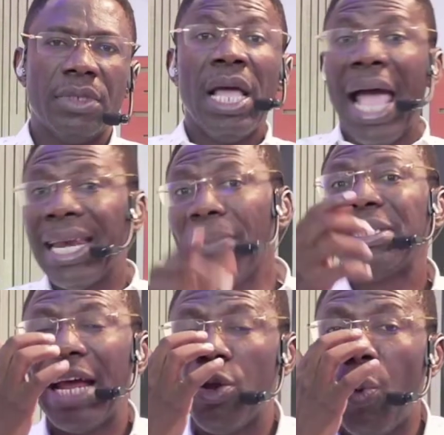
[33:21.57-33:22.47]
And let me
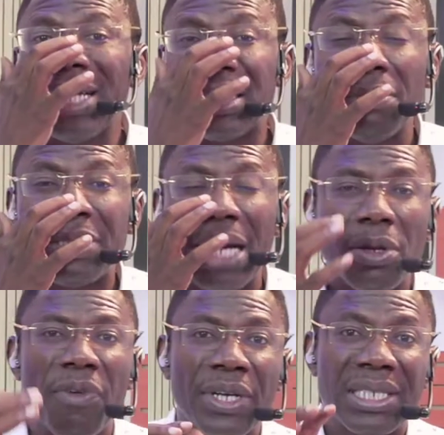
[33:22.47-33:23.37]
tell you why sometimes
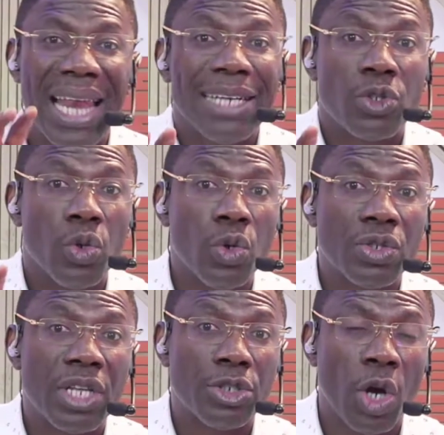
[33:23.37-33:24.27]
some of us like to
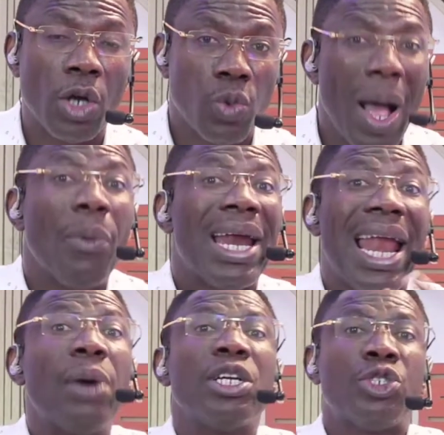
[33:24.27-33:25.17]
use the judge, why we
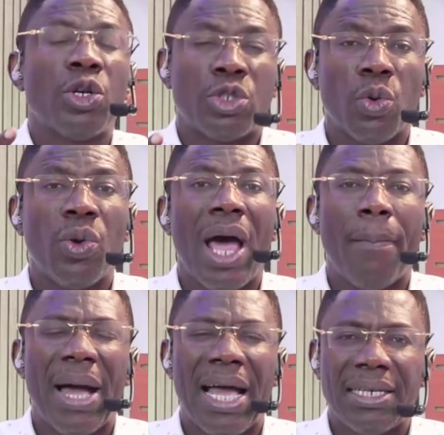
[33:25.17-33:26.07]
allow the judge to rule our
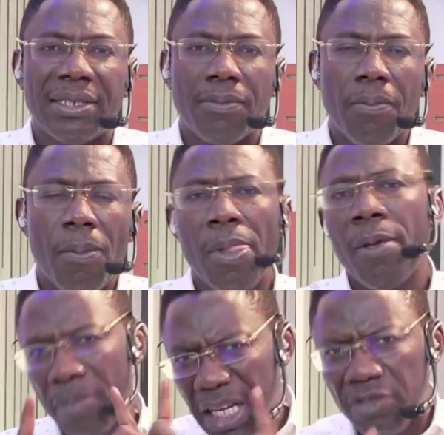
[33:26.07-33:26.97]
minds.
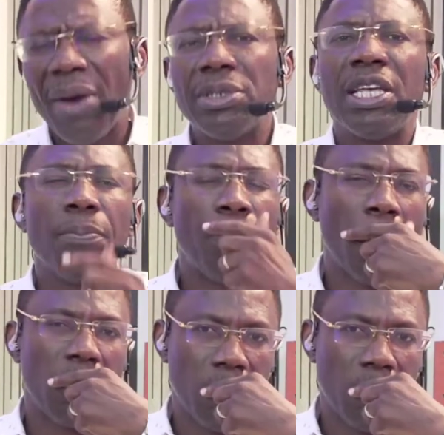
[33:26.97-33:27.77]
It's very simple.